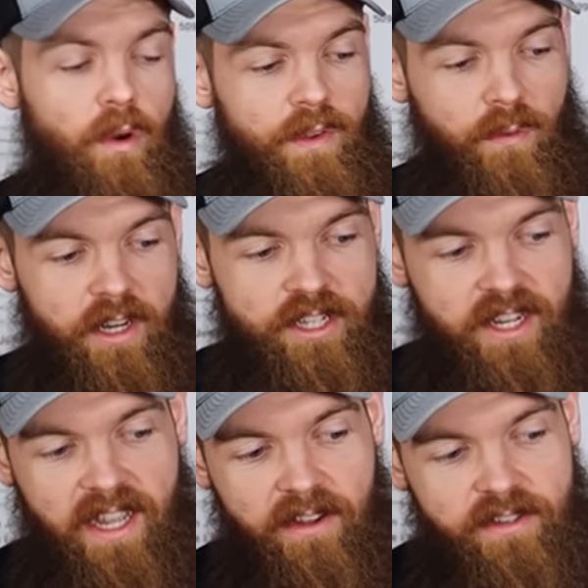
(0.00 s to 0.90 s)
or if you want to
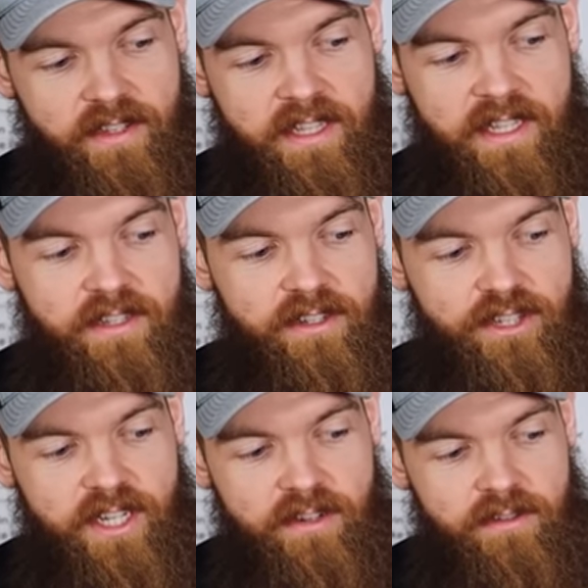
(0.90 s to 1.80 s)
check out the
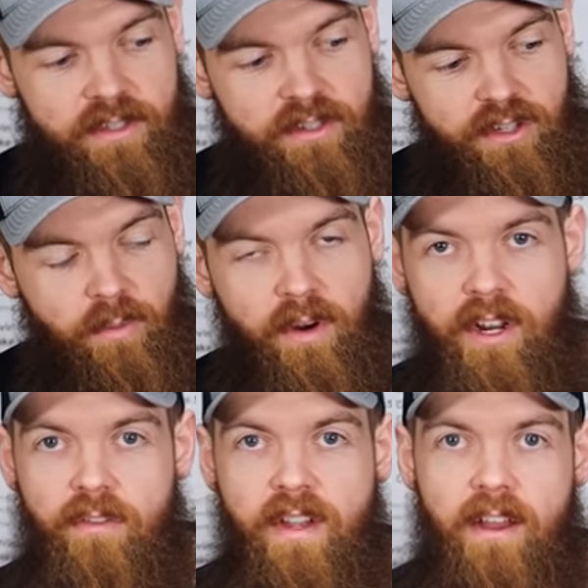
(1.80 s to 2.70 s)
Shears
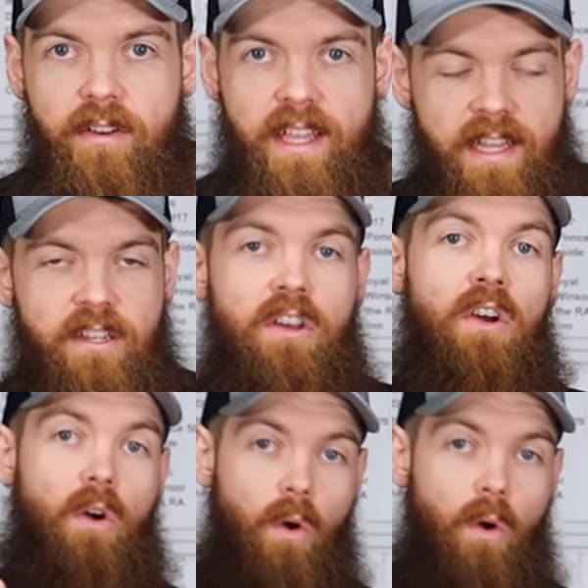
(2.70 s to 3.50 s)
2.0 nail kit,